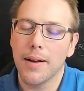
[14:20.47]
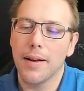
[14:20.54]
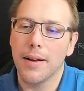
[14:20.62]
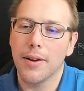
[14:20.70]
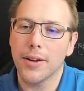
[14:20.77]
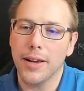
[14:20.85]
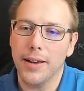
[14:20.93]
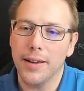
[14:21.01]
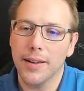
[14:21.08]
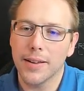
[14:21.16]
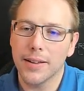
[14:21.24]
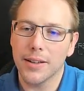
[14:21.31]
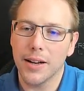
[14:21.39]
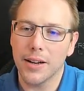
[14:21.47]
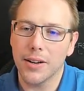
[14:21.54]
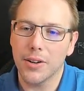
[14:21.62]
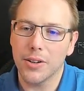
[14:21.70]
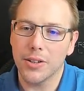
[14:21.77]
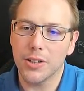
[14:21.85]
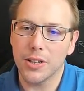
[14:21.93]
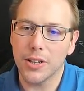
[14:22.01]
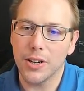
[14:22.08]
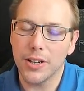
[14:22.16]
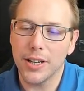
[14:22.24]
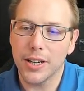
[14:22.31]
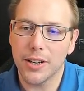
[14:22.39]
Okay, I'm going to declare
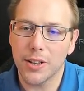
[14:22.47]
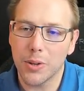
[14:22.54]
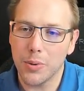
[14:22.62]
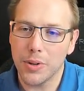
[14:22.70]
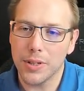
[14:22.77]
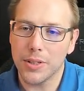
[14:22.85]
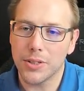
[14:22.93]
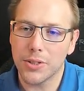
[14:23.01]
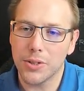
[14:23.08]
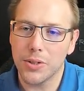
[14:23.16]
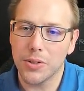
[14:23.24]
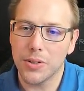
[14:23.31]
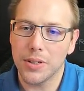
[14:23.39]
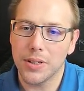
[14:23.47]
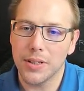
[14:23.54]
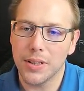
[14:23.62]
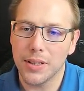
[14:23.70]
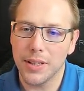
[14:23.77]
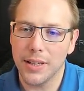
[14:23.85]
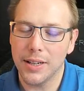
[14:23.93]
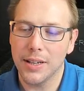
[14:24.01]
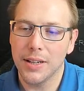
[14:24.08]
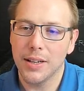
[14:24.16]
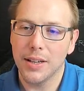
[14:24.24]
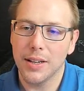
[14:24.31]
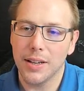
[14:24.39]
yet another one. So let
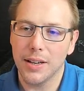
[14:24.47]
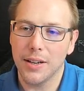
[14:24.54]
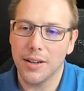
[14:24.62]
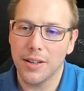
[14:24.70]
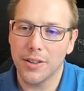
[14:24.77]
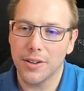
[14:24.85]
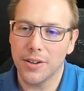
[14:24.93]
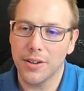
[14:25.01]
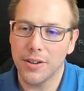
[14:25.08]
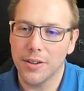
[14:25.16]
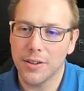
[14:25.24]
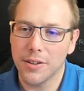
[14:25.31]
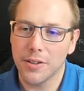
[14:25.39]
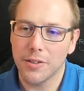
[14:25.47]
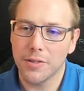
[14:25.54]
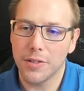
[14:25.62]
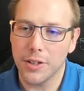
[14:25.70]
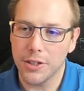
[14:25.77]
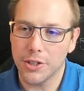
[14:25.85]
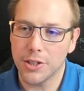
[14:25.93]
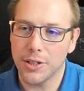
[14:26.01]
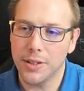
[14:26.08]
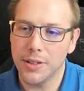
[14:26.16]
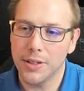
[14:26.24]
another function,